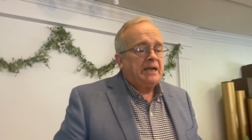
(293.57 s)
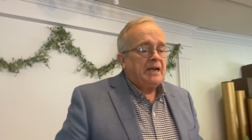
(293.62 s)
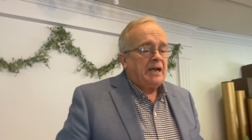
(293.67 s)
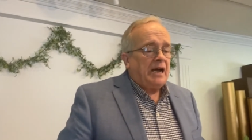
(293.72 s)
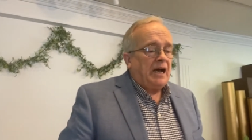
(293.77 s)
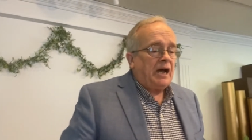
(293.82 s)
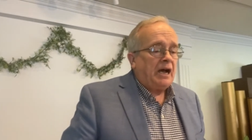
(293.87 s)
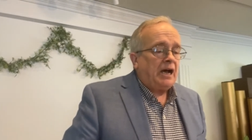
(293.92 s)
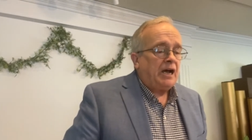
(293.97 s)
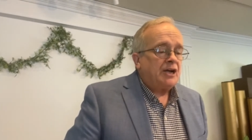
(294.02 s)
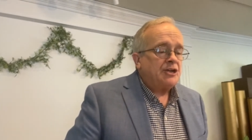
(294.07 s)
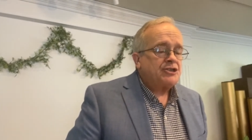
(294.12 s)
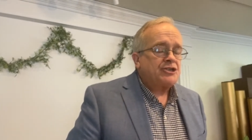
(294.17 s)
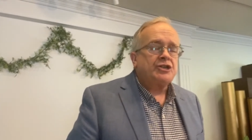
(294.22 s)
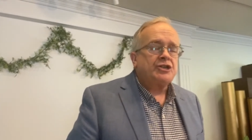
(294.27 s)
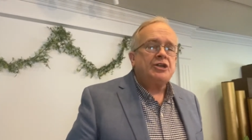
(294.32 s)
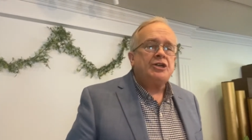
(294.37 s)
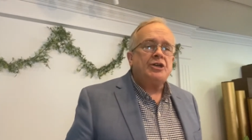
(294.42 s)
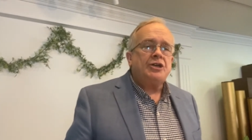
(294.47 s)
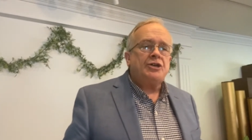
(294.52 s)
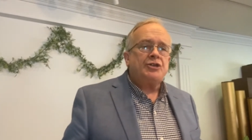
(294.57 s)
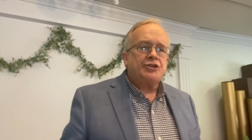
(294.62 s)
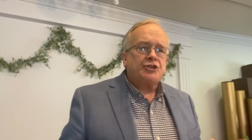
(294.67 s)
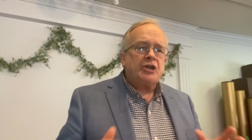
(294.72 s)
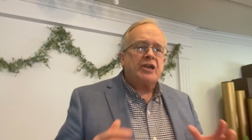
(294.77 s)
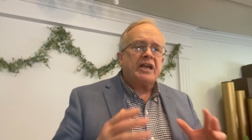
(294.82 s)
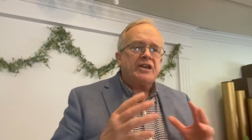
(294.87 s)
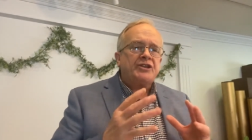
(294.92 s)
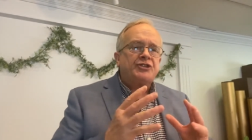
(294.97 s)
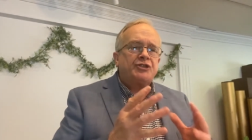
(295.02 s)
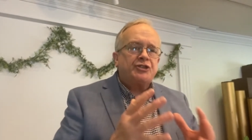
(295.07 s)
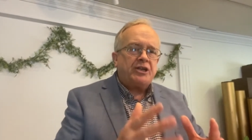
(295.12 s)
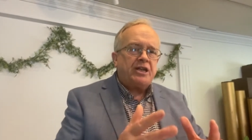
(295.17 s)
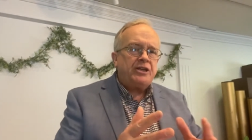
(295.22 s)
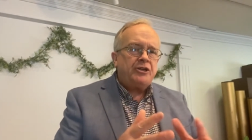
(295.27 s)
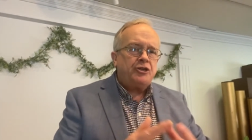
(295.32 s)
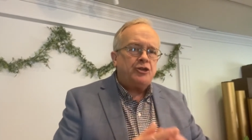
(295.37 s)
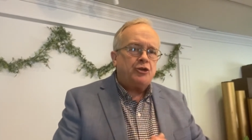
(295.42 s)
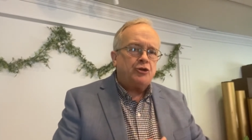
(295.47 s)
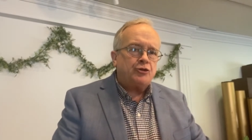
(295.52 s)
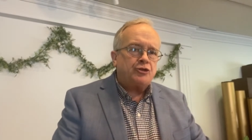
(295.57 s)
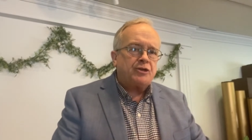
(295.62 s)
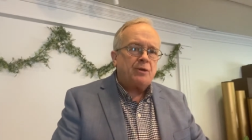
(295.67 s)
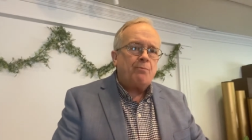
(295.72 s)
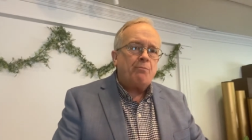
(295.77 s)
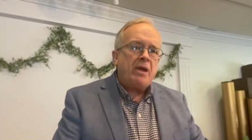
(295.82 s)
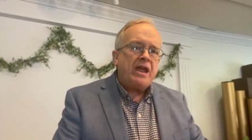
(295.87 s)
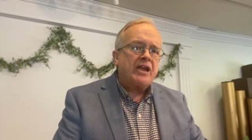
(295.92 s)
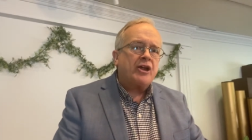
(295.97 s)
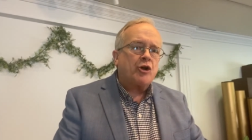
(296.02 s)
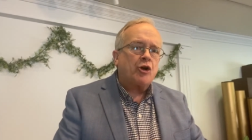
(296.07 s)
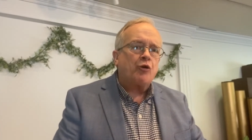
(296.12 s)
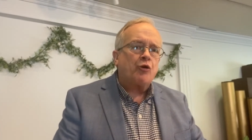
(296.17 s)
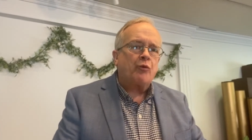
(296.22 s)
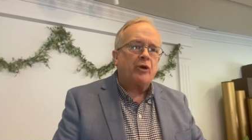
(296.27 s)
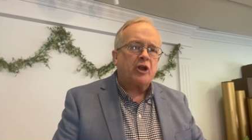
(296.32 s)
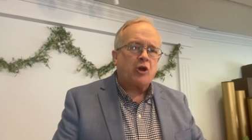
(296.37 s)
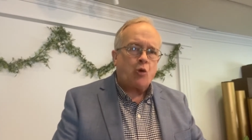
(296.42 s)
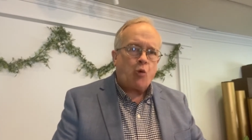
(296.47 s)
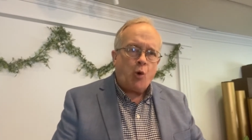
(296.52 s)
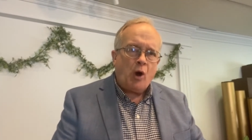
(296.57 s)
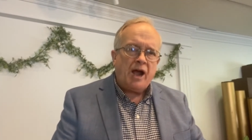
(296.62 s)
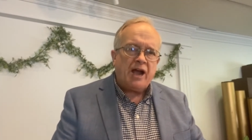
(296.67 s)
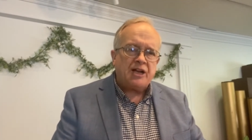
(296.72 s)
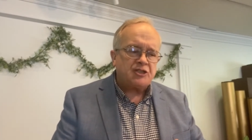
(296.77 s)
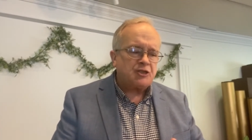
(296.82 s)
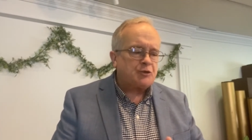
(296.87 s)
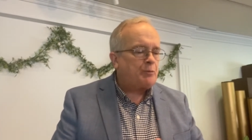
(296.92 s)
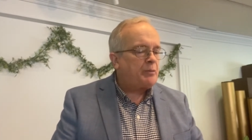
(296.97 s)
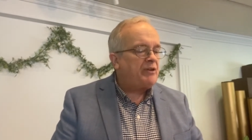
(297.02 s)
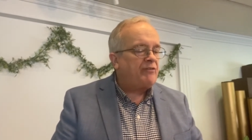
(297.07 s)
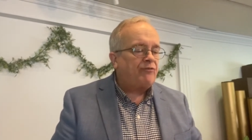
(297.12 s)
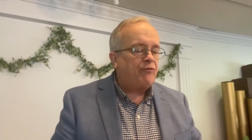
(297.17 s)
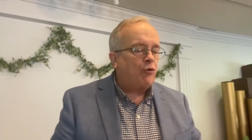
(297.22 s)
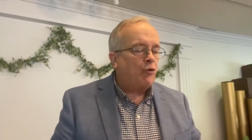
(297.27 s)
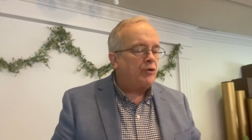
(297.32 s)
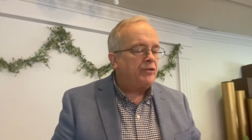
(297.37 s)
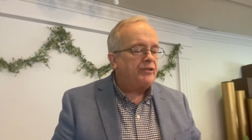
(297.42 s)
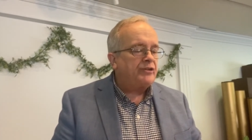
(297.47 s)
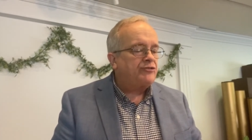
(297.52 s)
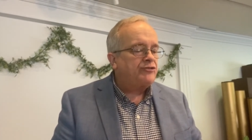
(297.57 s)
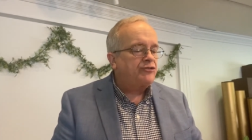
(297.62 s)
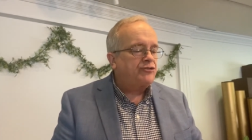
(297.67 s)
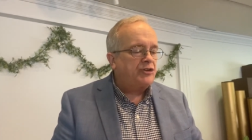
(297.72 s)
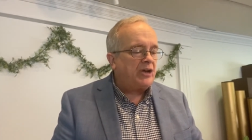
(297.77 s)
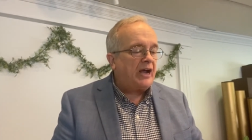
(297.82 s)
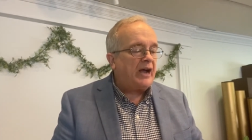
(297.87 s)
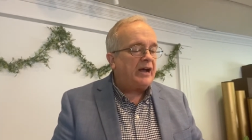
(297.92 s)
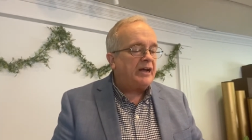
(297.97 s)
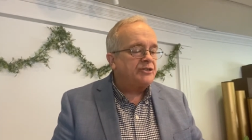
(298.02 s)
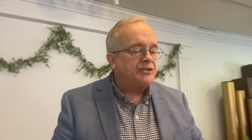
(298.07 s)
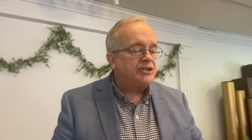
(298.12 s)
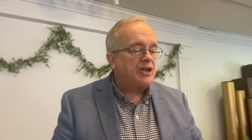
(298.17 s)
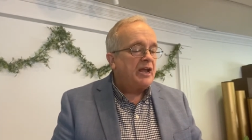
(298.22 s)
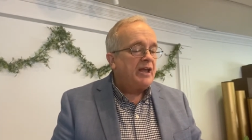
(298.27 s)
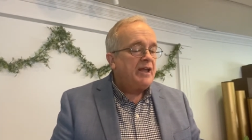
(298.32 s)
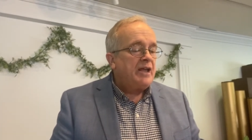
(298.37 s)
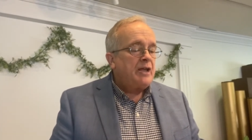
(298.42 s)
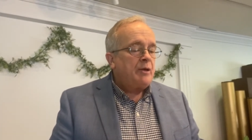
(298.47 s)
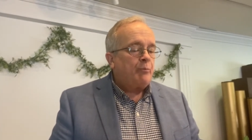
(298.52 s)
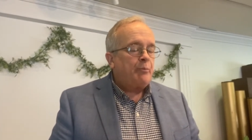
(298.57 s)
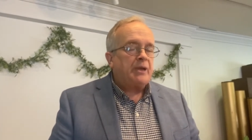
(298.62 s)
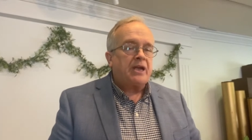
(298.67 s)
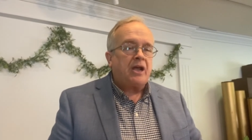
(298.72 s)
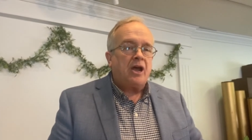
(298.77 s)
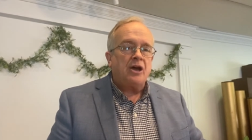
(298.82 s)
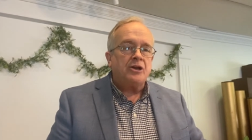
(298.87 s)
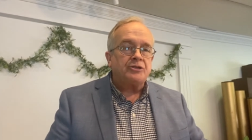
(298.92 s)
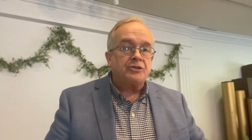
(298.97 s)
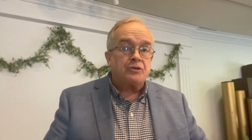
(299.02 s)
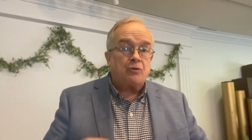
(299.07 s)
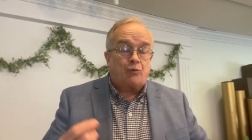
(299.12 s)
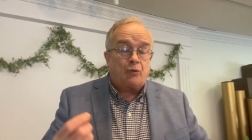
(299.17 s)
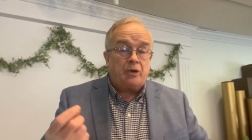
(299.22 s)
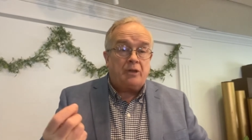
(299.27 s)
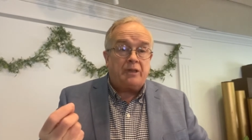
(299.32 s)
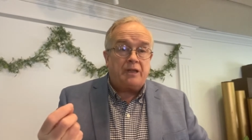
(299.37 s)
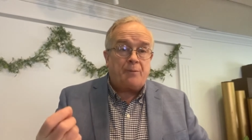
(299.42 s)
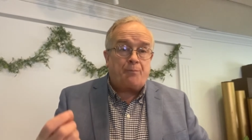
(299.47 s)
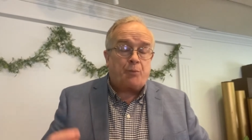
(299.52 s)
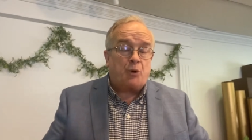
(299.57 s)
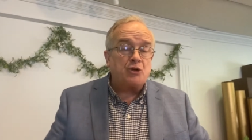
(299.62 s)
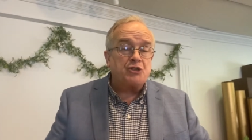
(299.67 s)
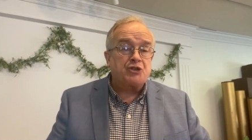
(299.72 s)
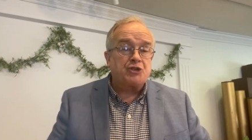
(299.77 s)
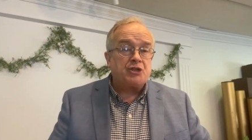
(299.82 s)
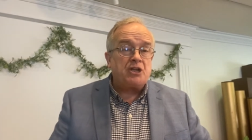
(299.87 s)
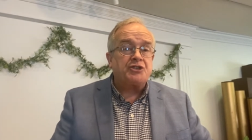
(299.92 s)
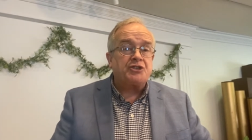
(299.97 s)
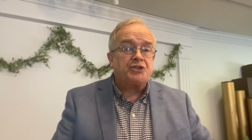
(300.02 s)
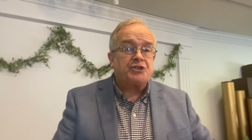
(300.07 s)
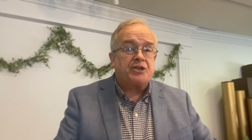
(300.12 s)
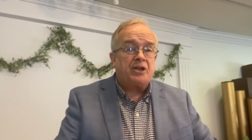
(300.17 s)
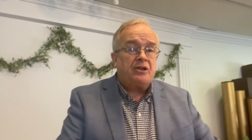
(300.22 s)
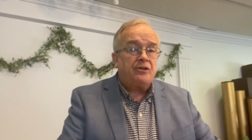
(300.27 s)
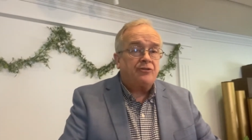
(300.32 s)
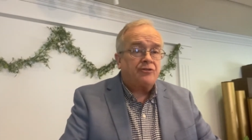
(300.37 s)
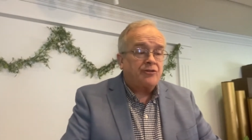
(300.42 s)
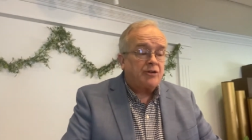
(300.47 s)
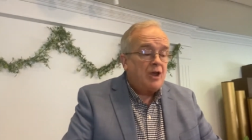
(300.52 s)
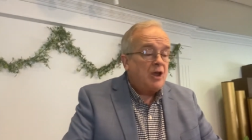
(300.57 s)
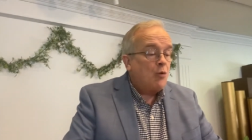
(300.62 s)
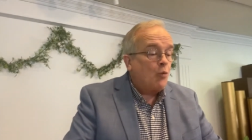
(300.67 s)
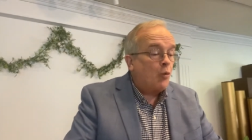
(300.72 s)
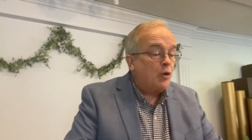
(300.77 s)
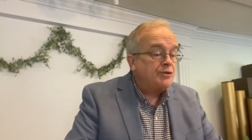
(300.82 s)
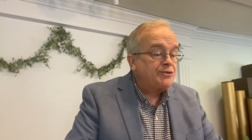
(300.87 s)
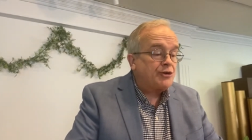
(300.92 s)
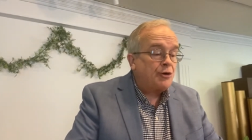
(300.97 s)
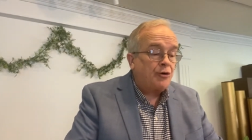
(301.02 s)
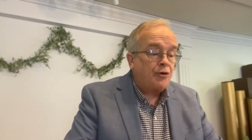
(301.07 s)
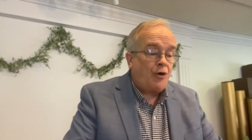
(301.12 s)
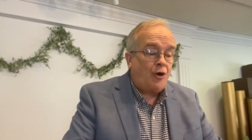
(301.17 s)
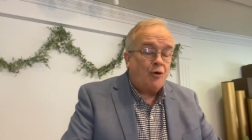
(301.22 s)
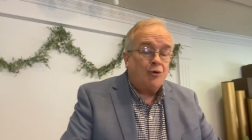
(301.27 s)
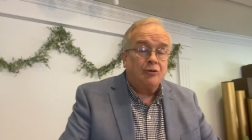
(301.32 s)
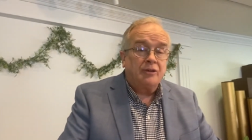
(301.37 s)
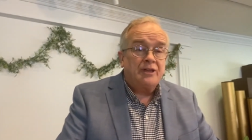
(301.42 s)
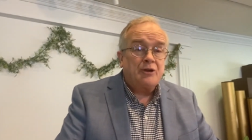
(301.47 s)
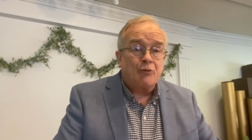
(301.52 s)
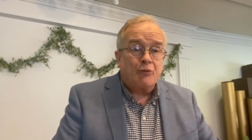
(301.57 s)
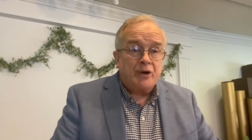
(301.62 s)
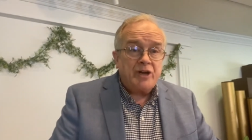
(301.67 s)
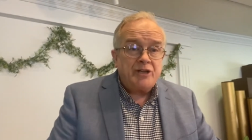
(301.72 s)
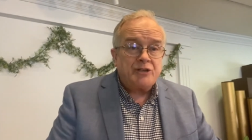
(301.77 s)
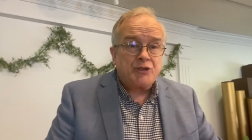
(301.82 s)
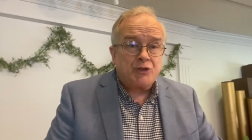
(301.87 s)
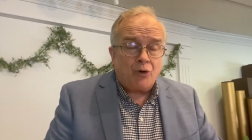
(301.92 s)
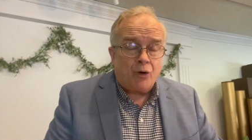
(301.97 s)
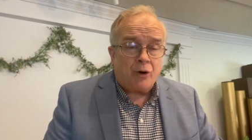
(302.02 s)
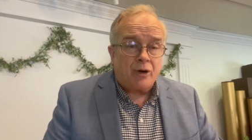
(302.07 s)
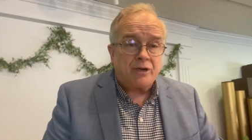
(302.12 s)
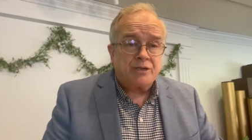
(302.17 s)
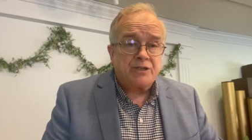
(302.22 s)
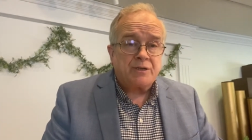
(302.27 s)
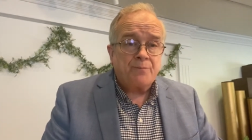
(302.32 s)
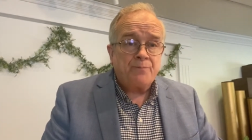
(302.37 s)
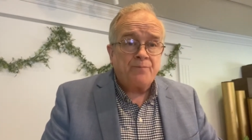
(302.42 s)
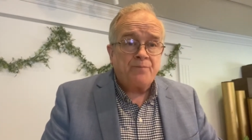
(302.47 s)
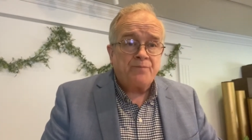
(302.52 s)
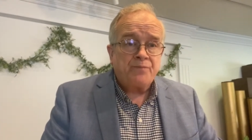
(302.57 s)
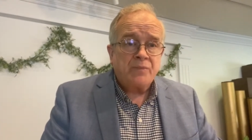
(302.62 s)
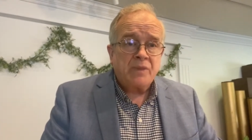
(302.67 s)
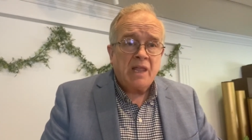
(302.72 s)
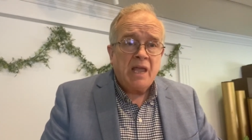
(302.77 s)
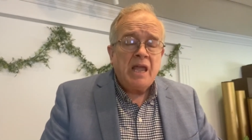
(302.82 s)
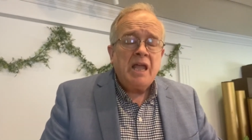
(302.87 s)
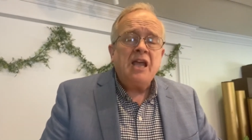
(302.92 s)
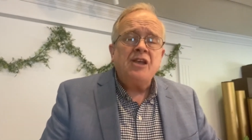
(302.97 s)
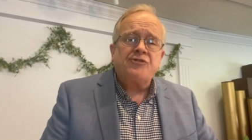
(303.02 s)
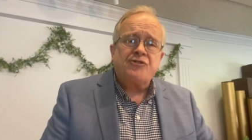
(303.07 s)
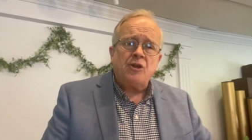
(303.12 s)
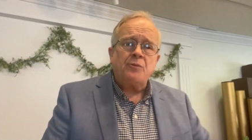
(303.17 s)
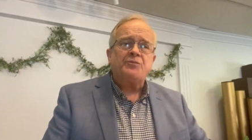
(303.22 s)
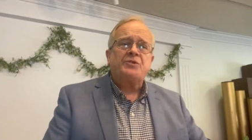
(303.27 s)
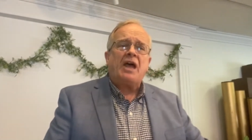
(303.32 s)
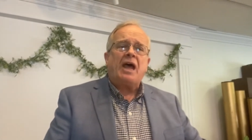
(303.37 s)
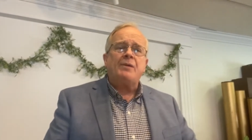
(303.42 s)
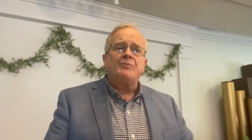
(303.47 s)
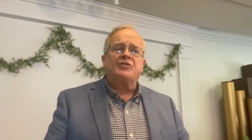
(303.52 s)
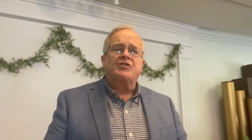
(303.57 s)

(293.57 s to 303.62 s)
Uh, she, she continued to make her request before this judge because really persistence was her only resource. And sometimes